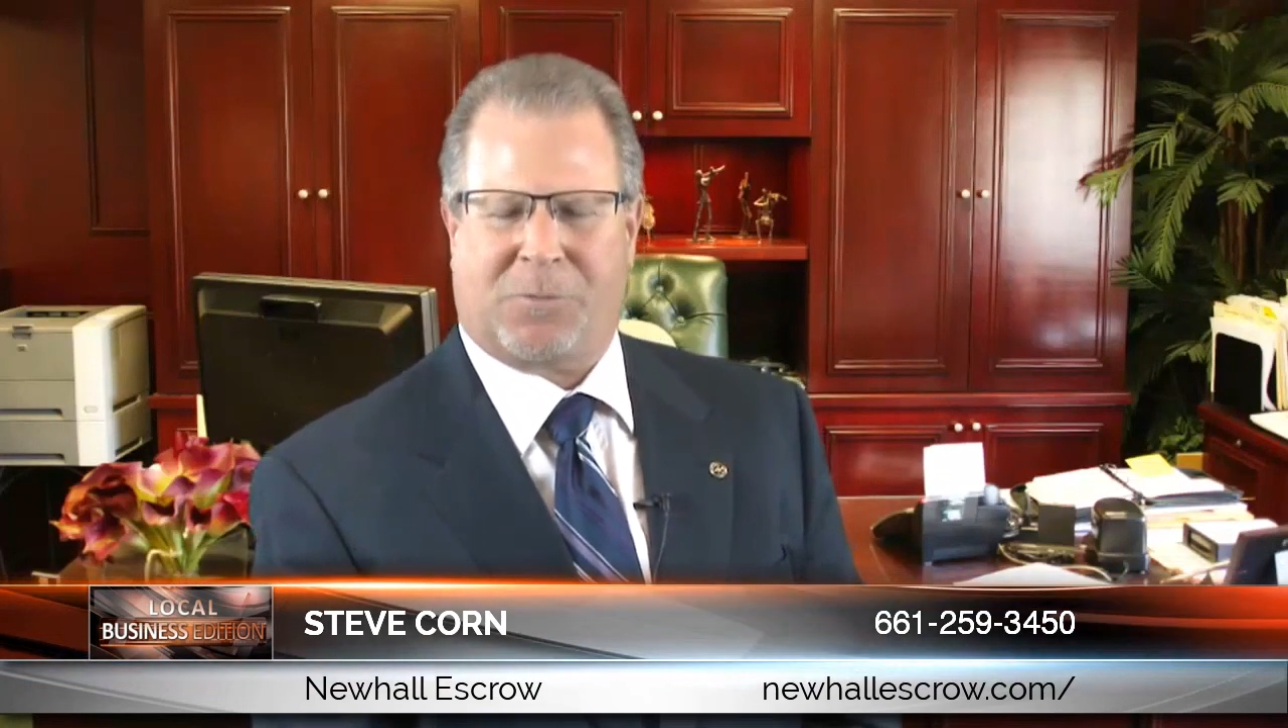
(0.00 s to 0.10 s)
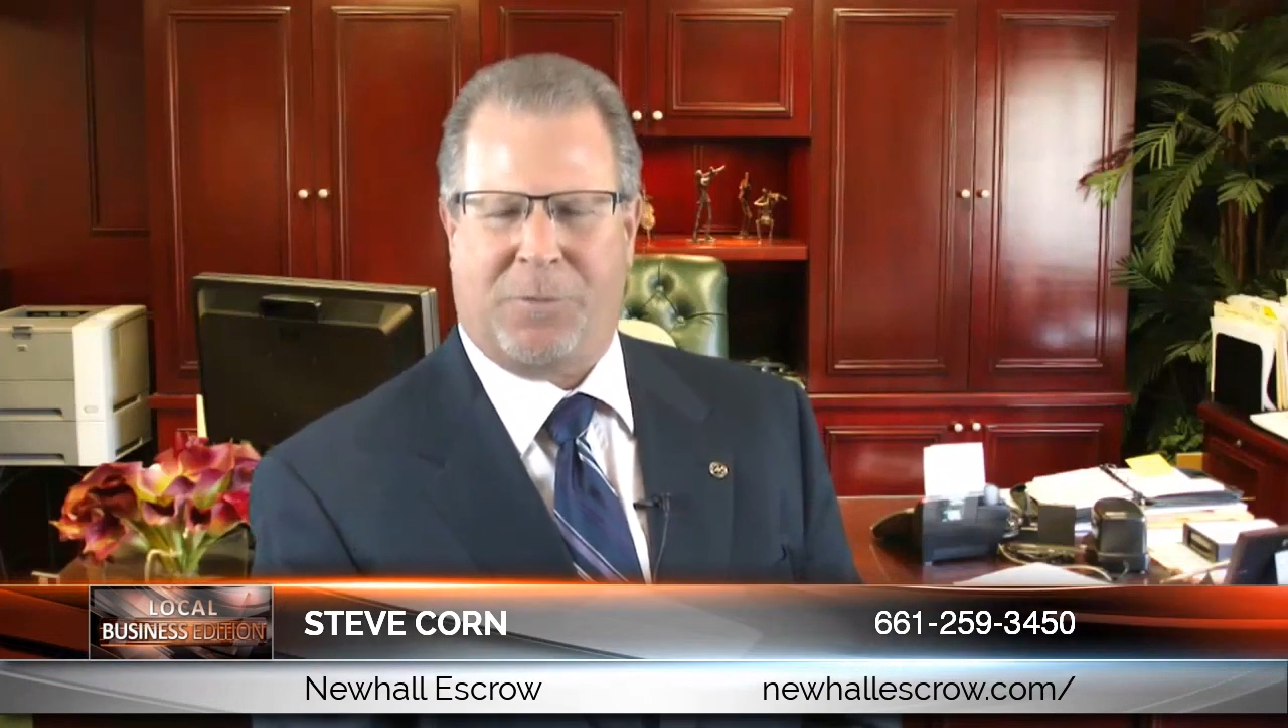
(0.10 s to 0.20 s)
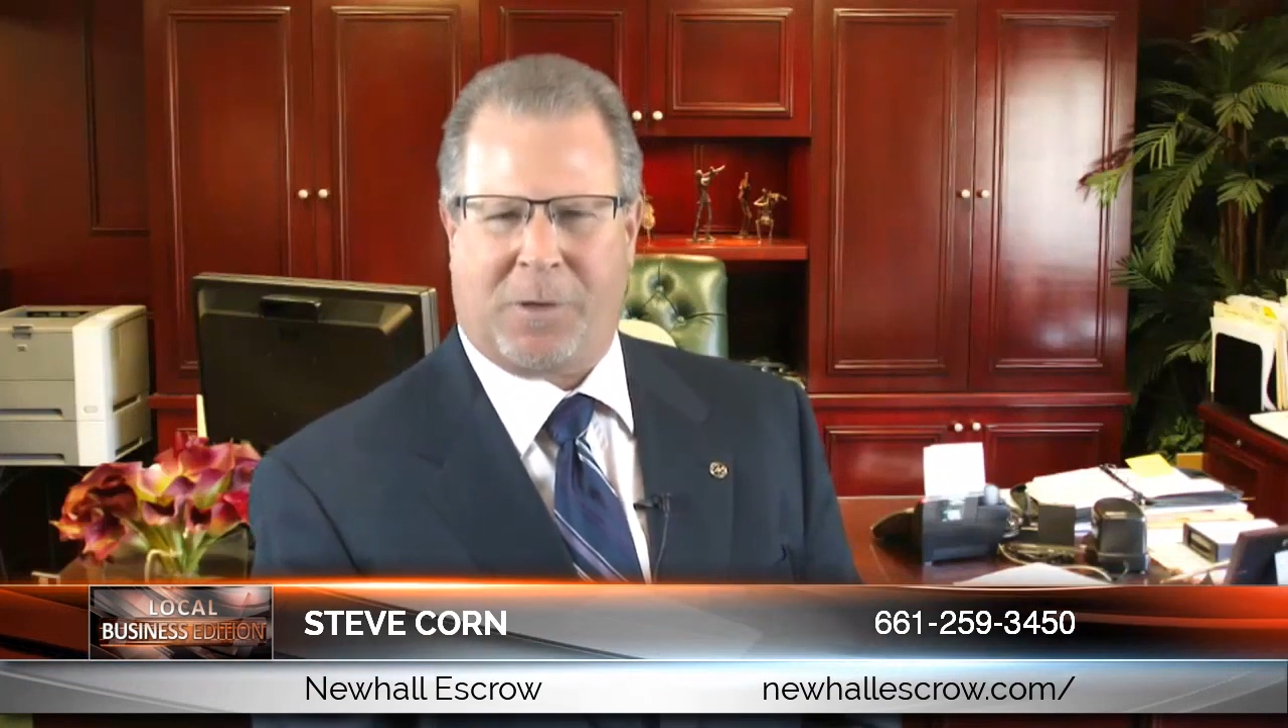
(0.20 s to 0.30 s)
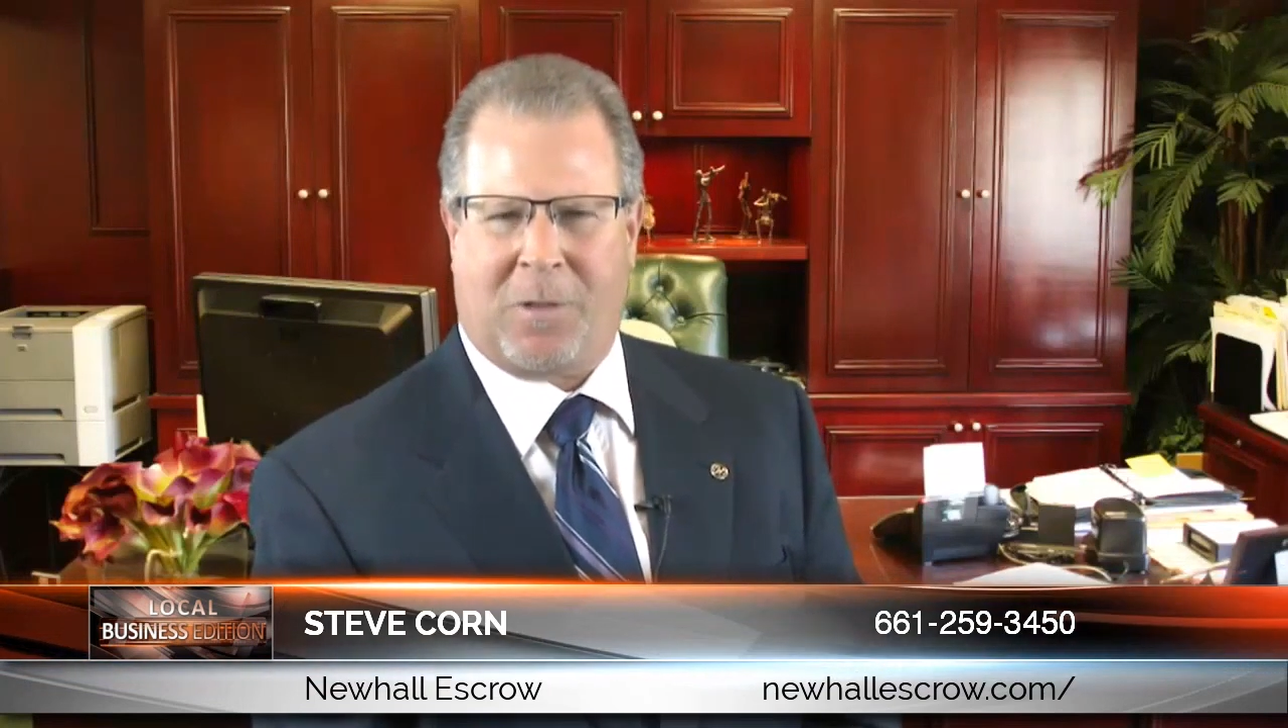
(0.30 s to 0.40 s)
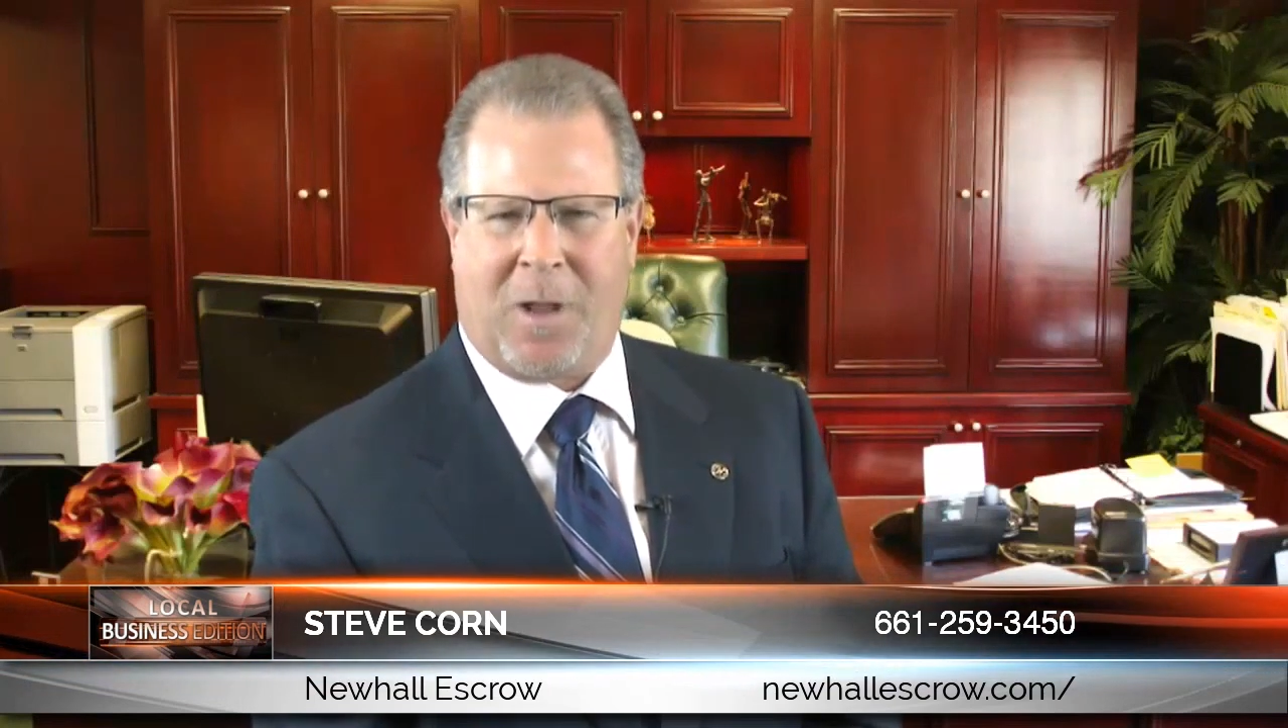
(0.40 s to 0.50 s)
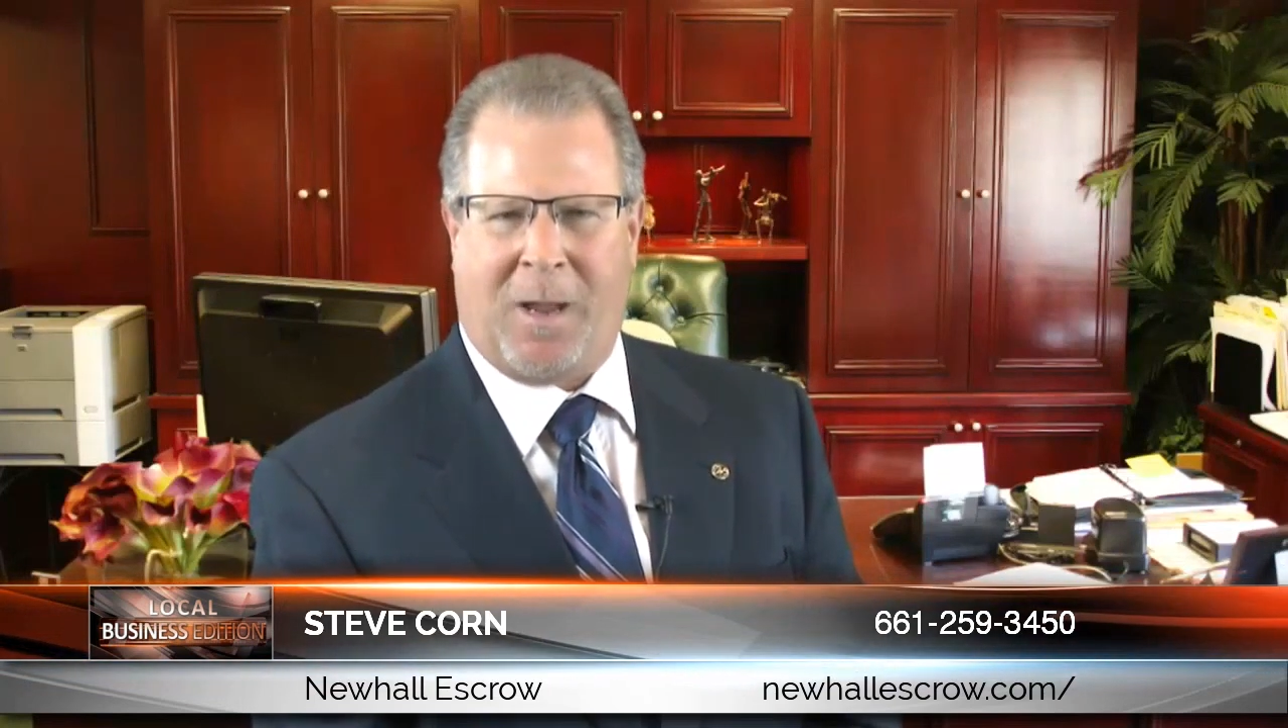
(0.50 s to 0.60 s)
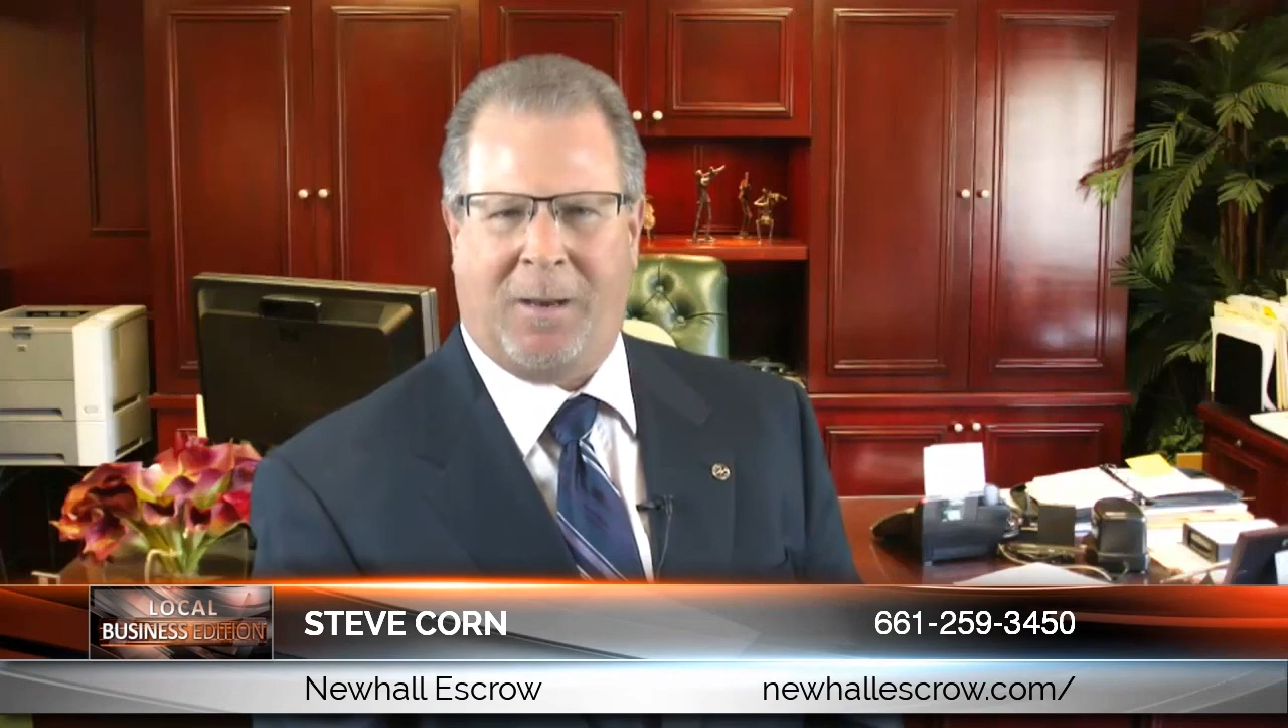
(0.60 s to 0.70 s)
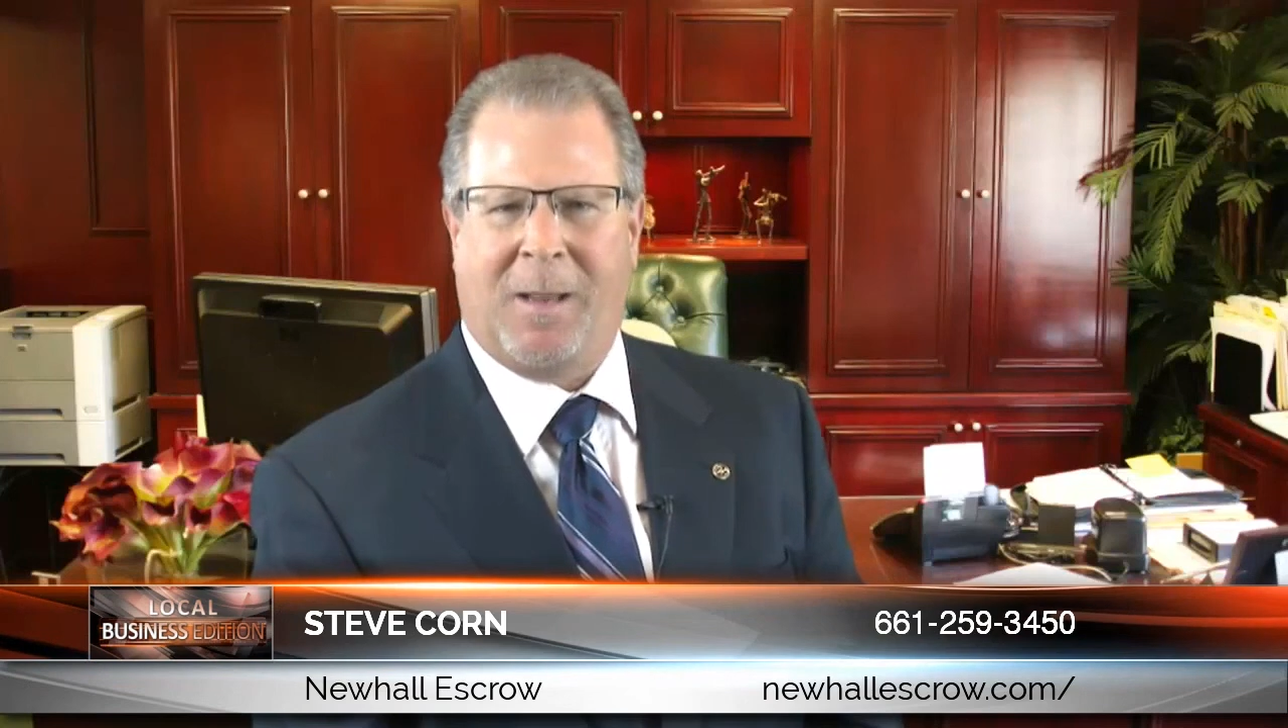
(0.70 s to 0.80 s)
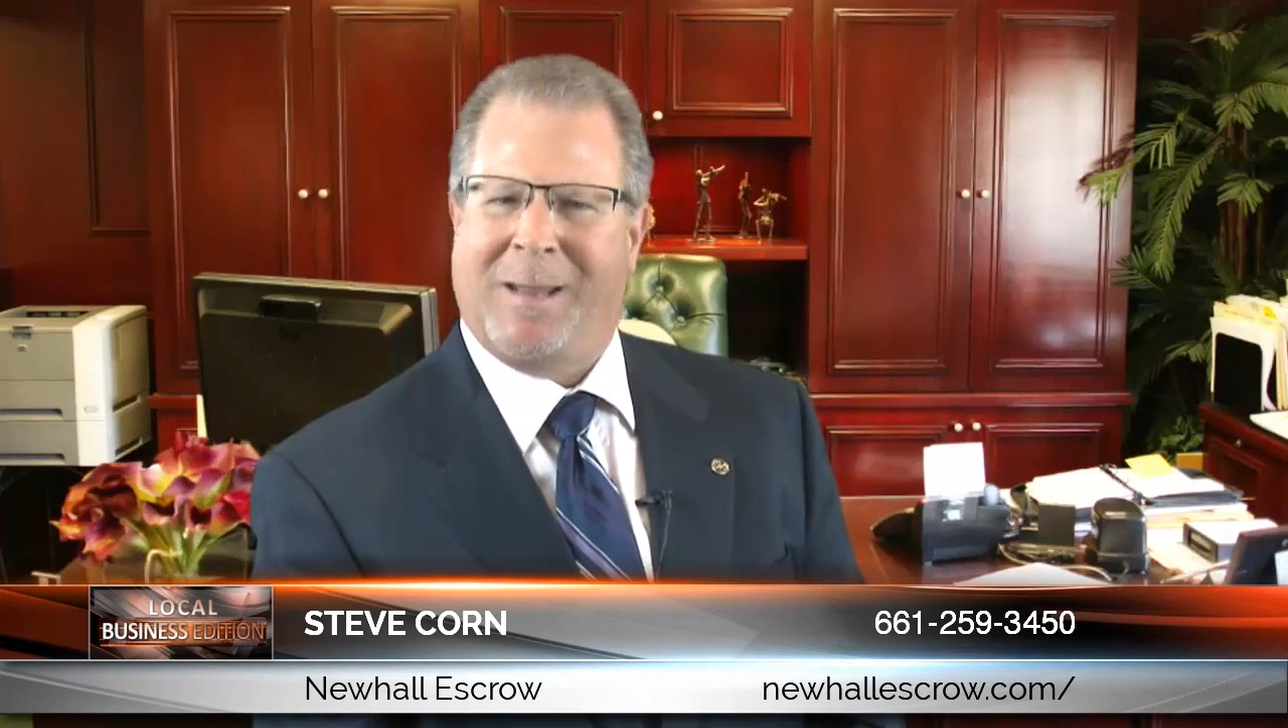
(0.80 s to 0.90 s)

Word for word: for your client.